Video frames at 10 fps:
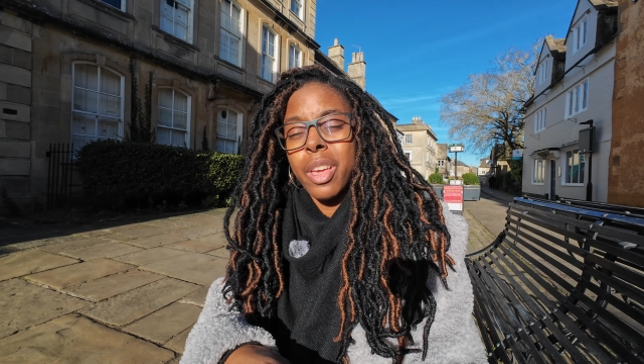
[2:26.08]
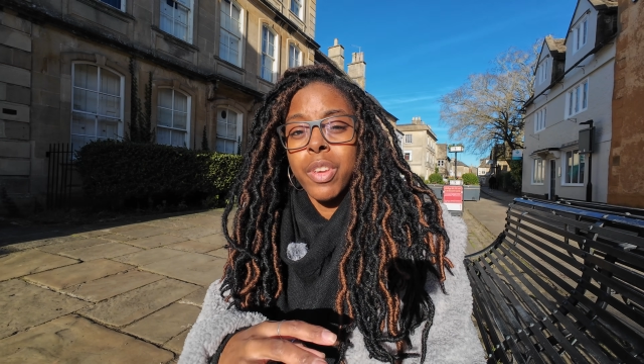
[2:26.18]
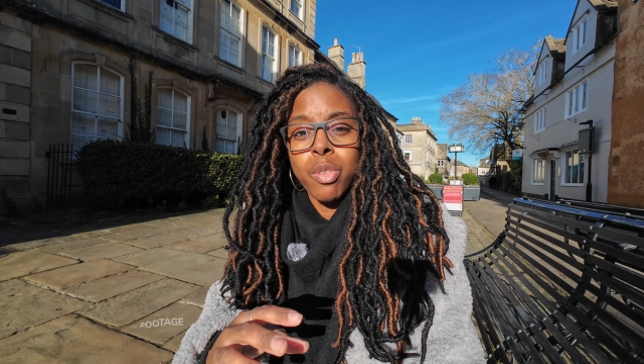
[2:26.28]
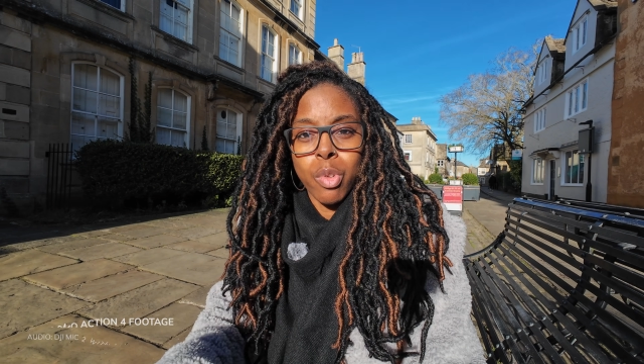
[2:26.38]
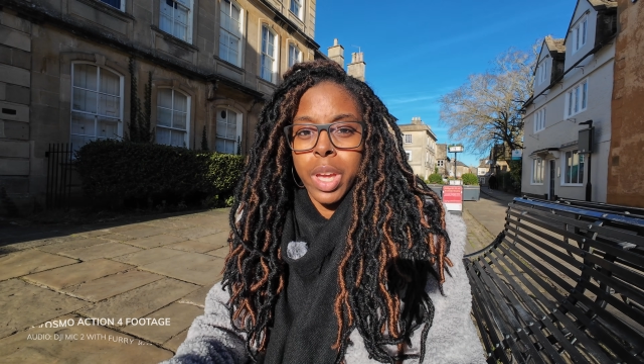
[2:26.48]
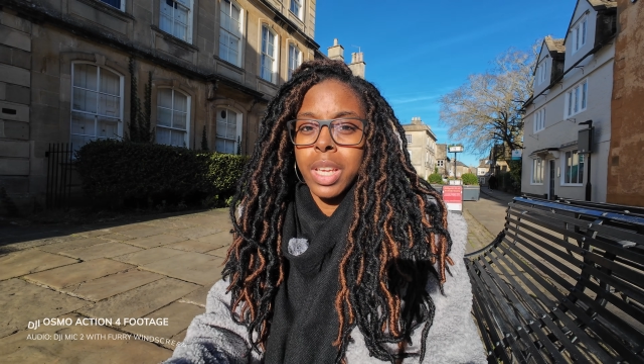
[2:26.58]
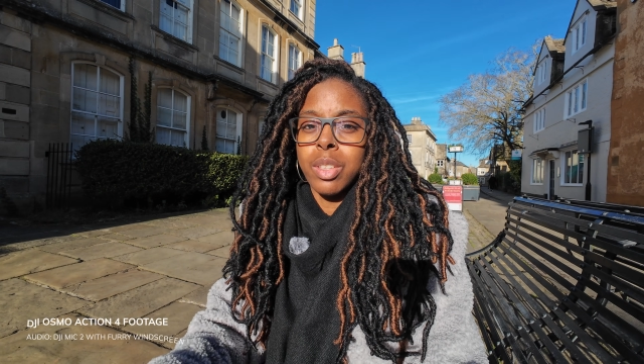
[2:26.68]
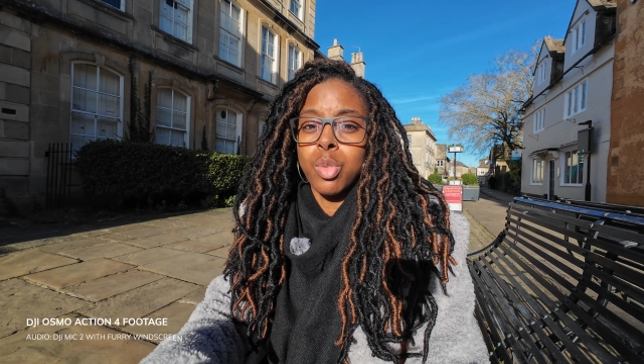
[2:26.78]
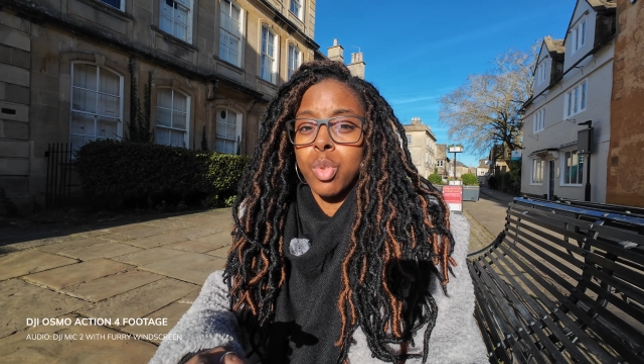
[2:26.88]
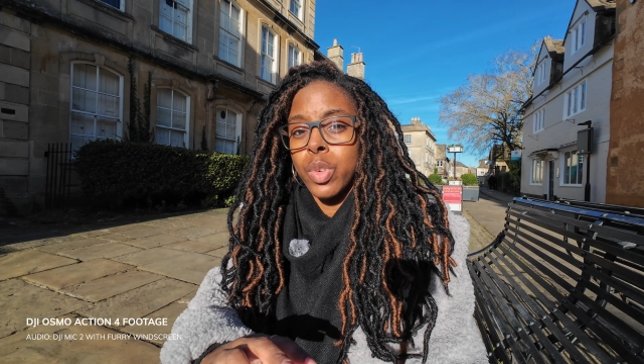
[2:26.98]
if it
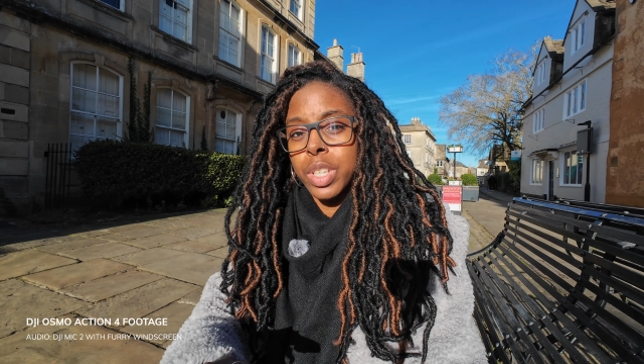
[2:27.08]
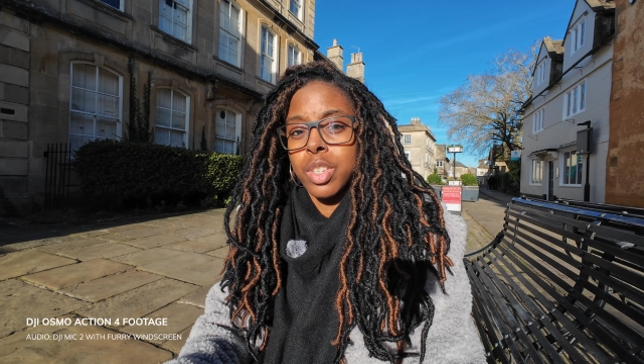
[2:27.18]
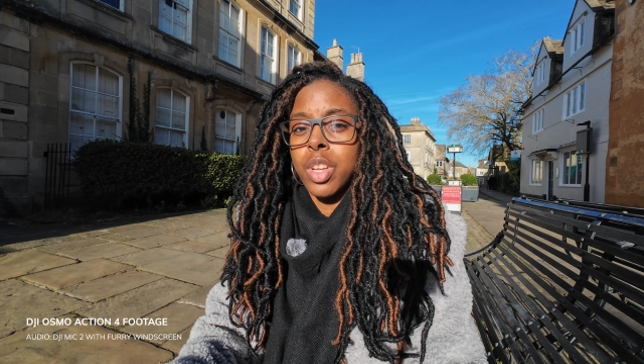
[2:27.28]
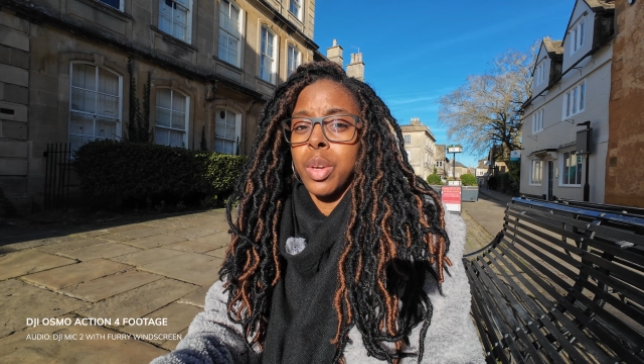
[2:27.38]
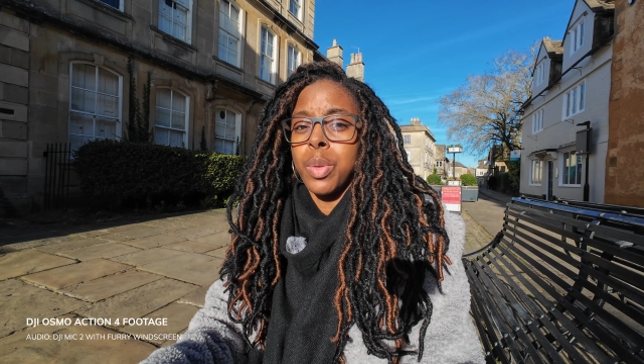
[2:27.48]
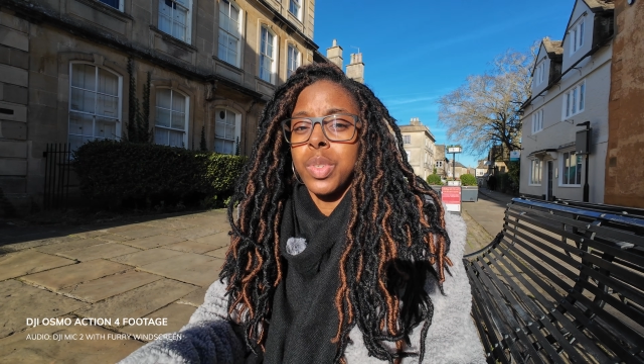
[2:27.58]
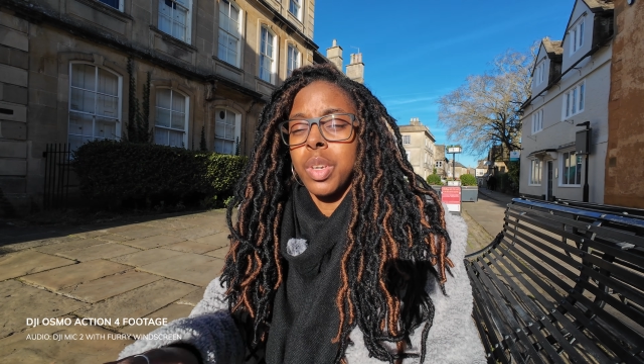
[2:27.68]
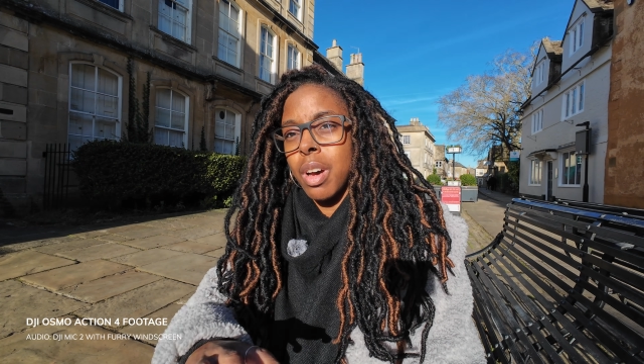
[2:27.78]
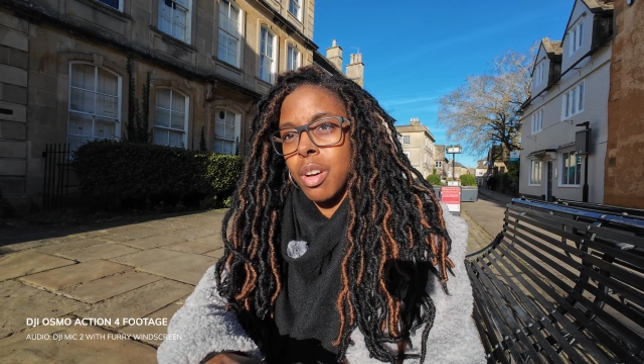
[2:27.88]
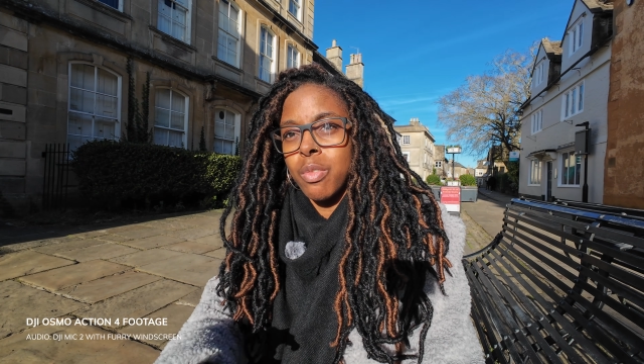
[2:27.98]
rains or it snows,
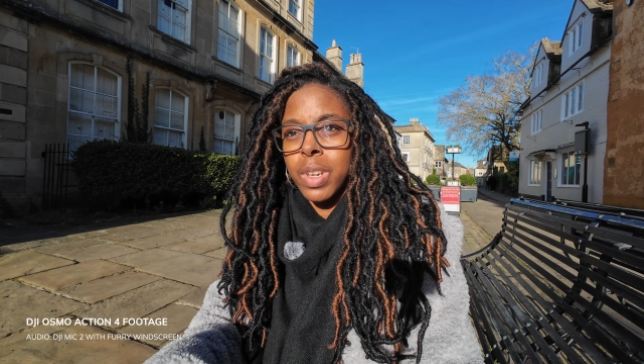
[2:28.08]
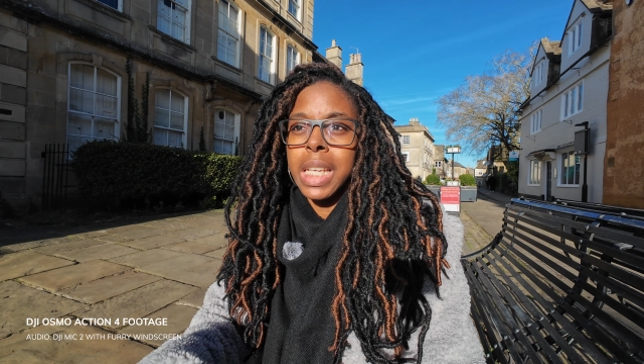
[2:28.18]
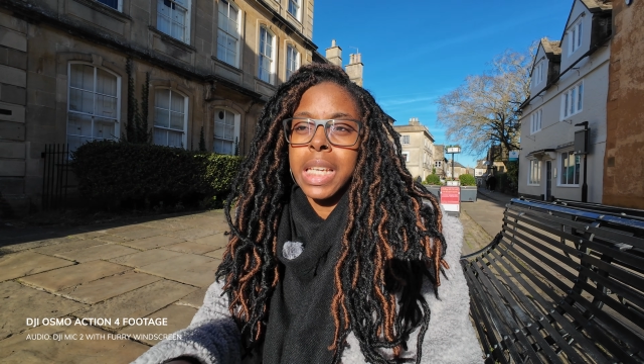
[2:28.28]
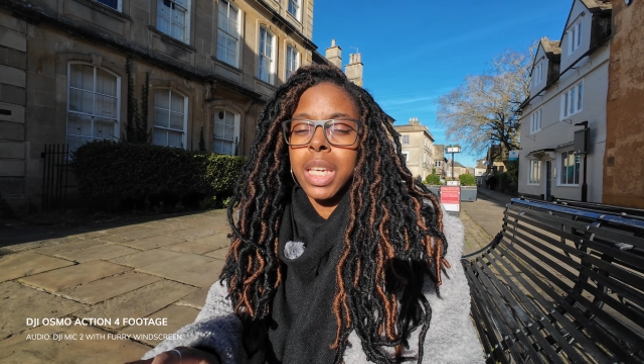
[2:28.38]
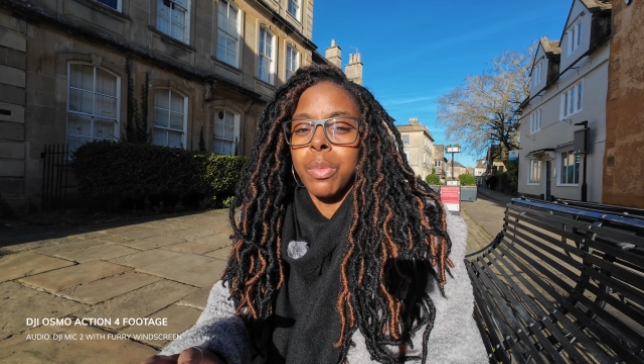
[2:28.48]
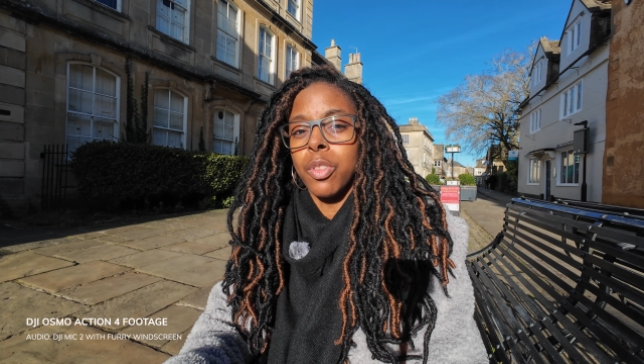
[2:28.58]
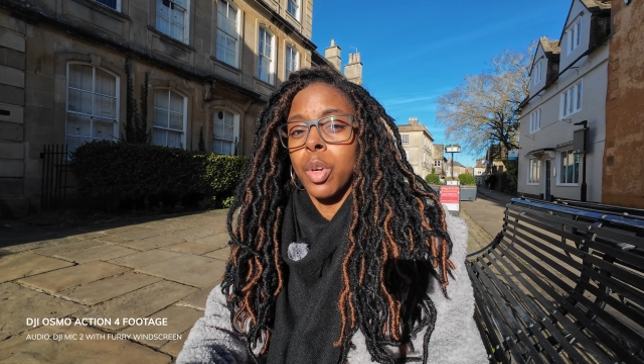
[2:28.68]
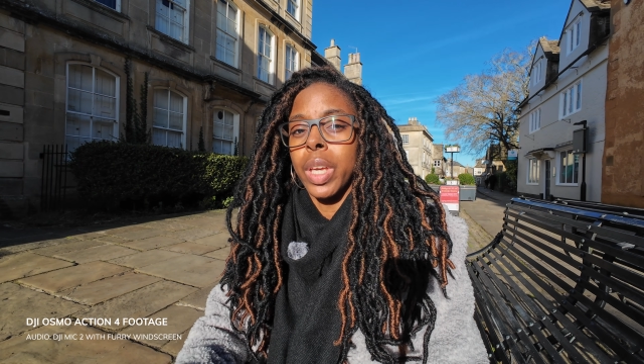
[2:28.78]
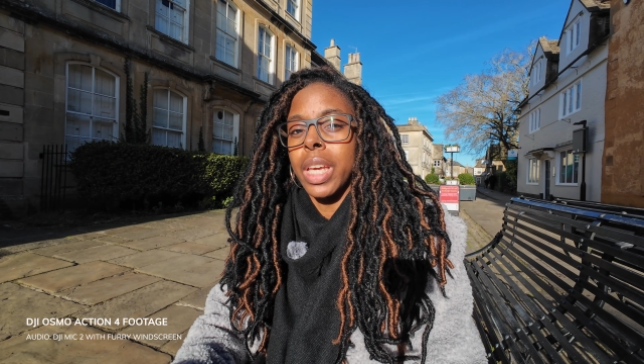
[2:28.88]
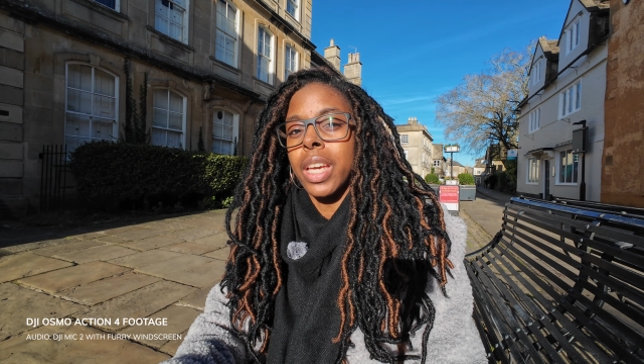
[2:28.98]
you can't really keep
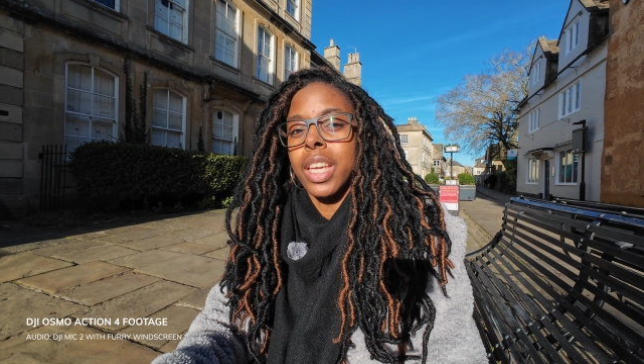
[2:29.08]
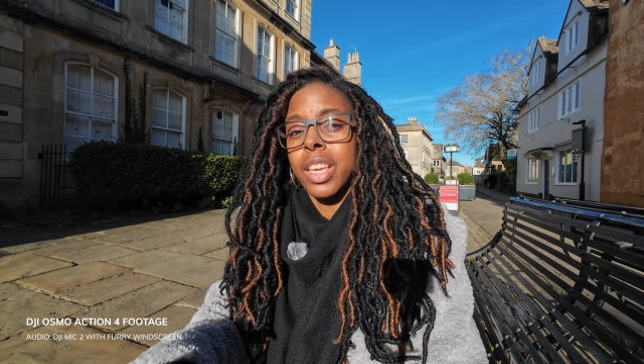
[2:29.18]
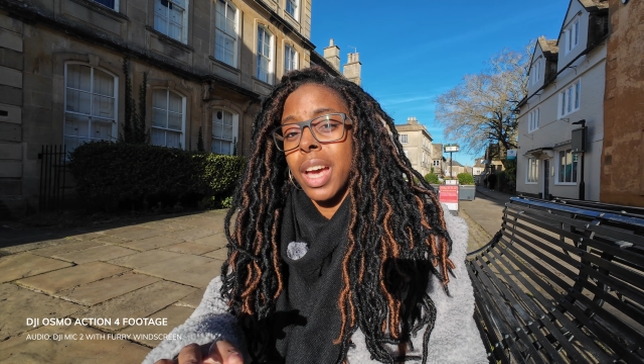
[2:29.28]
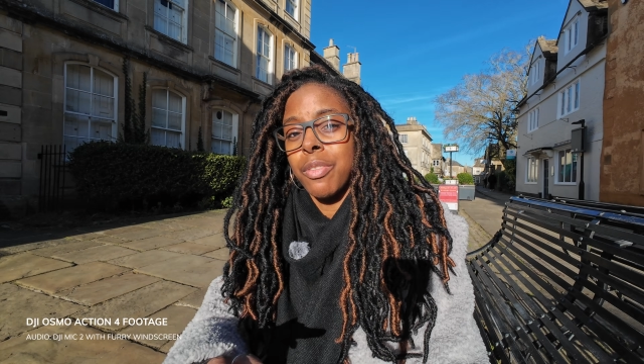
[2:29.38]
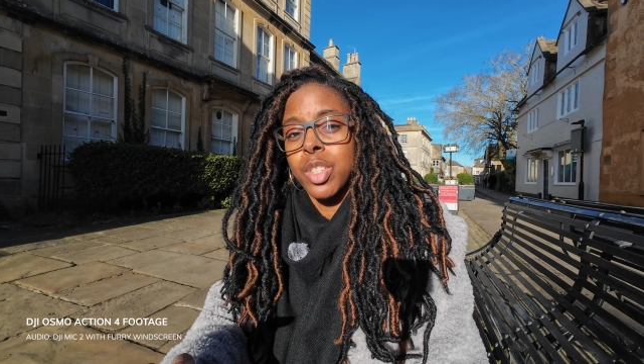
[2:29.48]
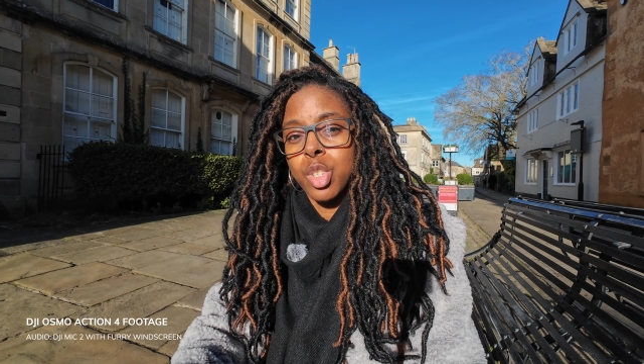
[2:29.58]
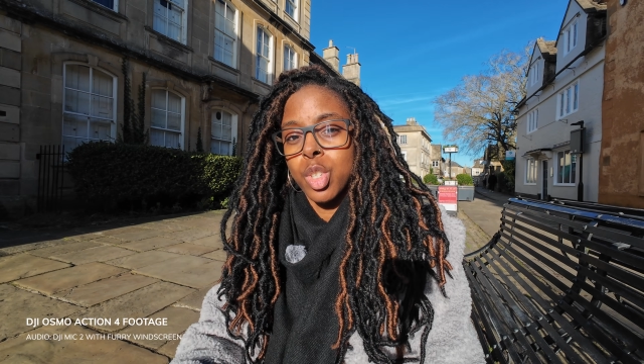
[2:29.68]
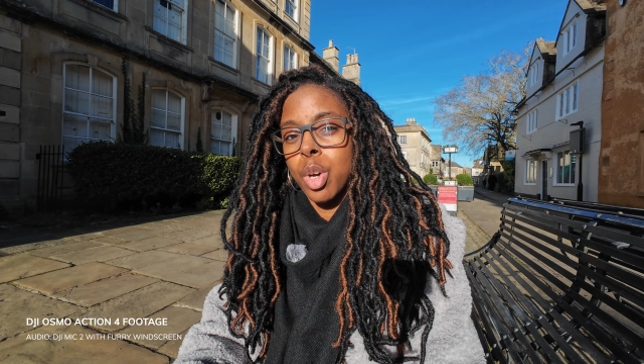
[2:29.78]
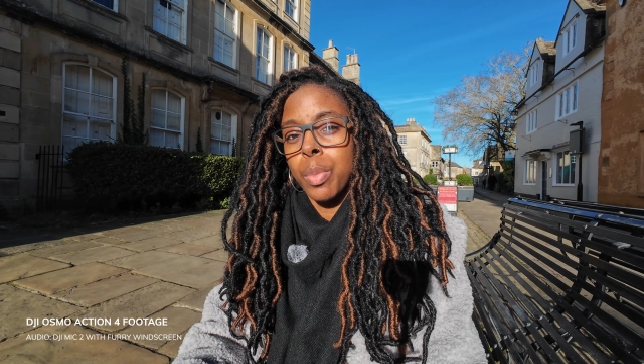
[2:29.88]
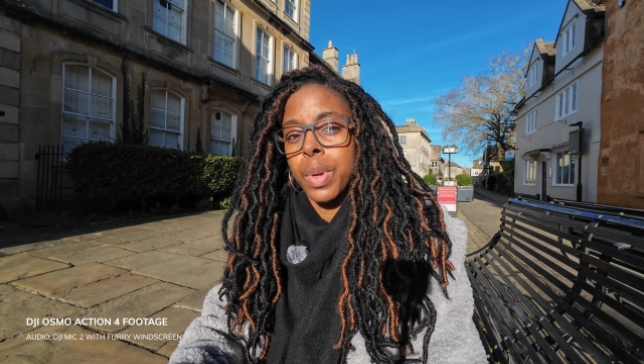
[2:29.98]
vlogging and you have to
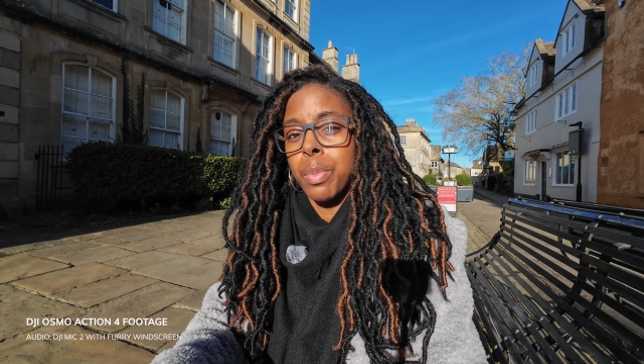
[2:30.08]
stop